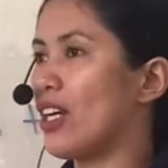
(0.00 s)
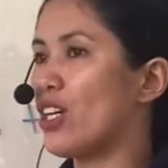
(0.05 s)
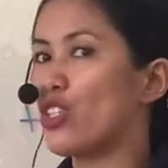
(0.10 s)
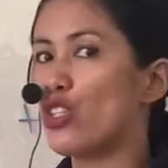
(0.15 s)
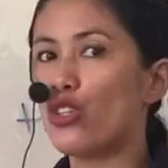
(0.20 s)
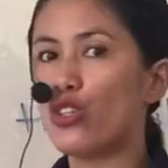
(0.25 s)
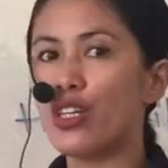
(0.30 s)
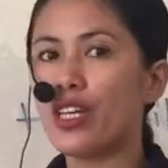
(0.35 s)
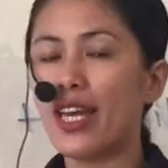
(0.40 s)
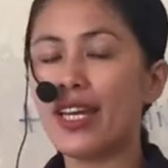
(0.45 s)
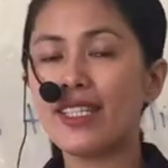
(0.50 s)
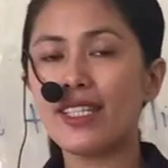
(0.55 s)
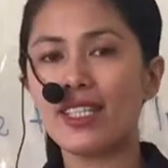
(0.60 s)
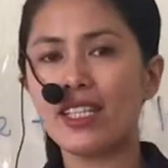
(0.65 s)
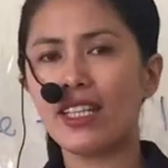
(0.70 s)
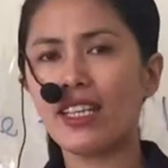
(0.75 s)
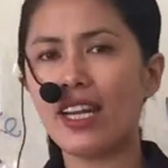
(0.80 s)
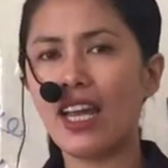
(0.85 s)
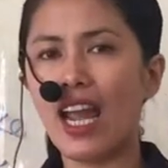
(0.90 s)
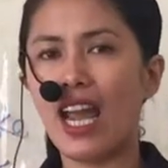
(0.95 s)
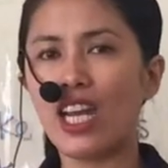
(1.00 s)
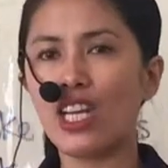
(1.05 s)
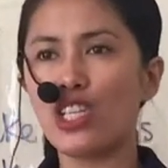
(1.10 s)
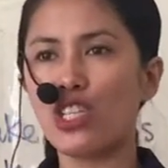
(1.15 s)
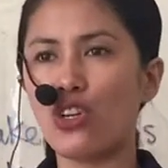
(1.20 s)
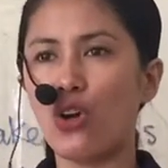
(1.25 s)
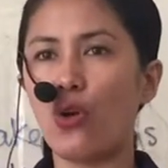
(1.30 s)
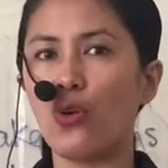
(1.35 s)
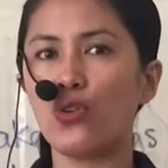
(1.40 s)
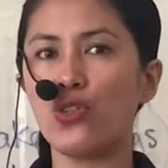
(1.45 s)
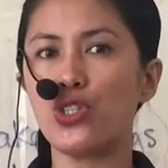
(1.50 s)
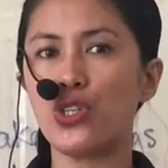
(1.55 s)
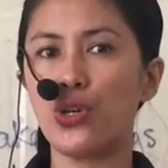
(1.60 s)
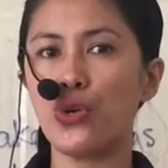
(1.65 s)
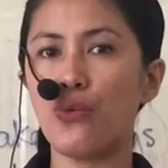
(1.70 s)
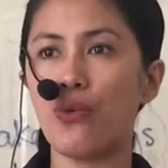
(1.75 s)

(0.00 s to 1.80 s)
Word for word: So yesterday I showed you